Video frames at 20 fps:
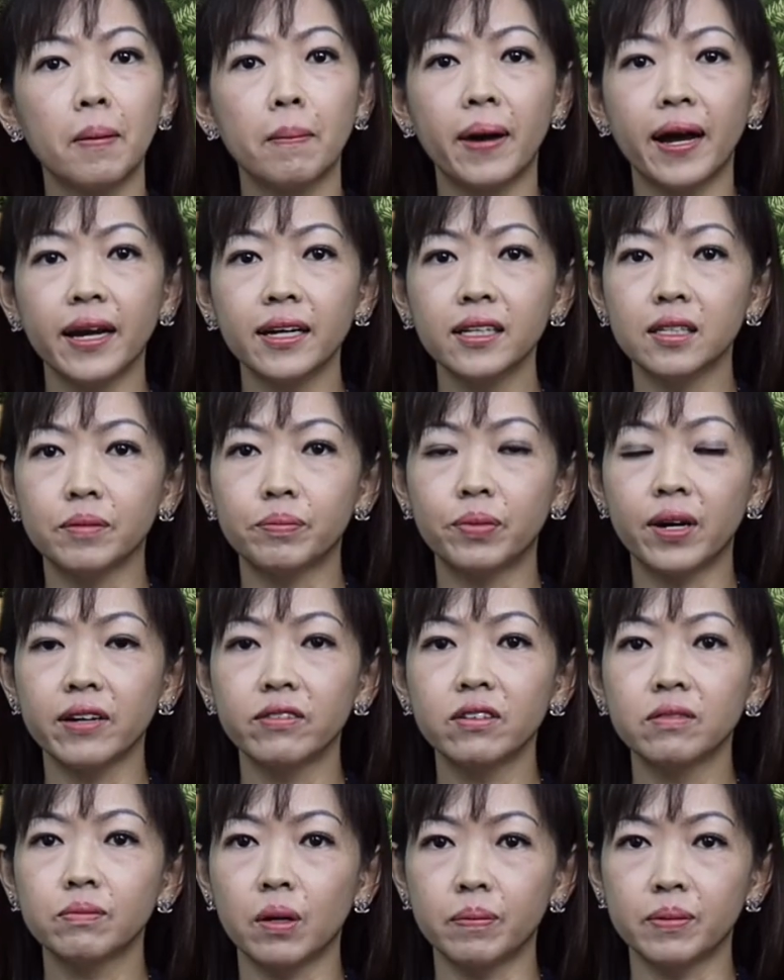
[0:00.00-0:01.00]
buying the
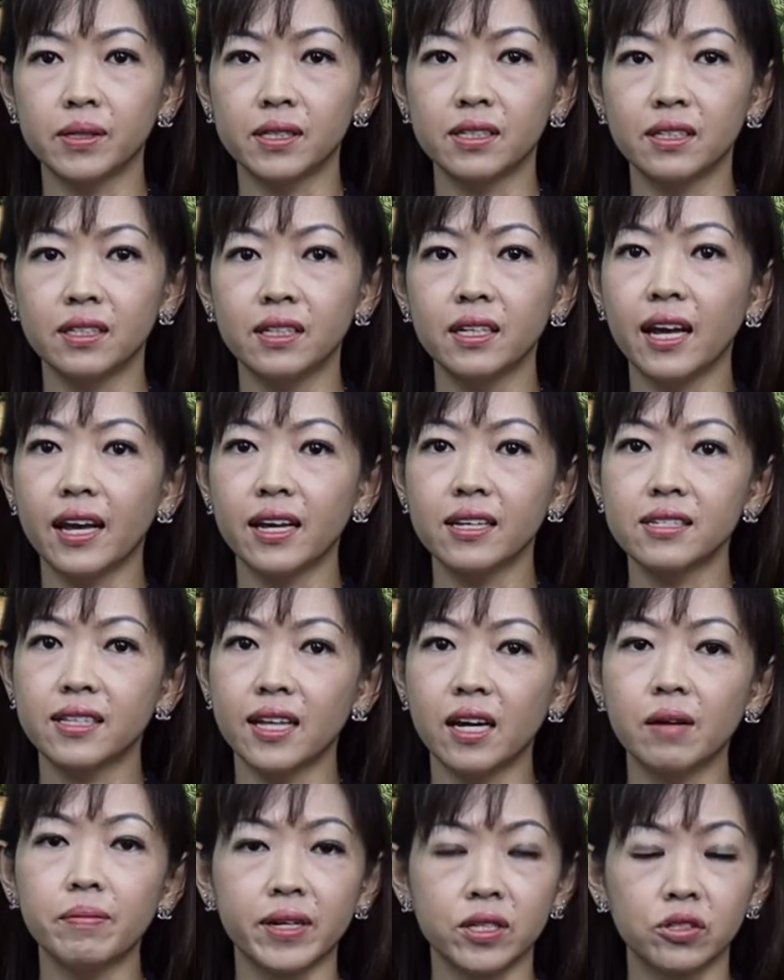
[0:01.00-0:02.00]
private property as
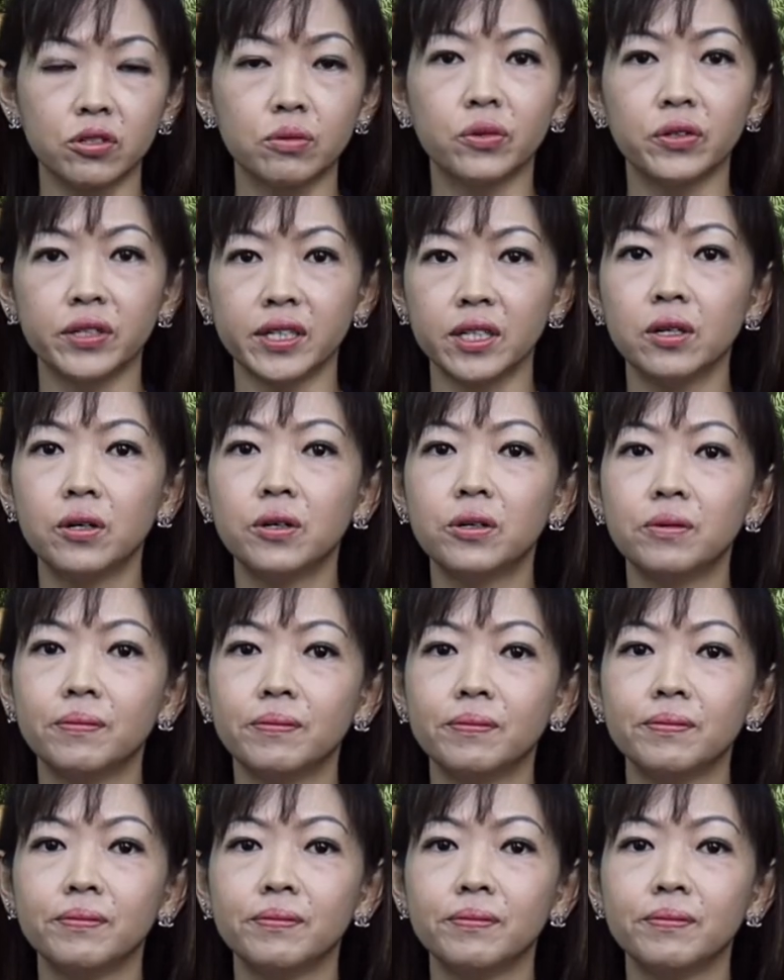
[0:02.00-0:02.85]
their matrimonial home.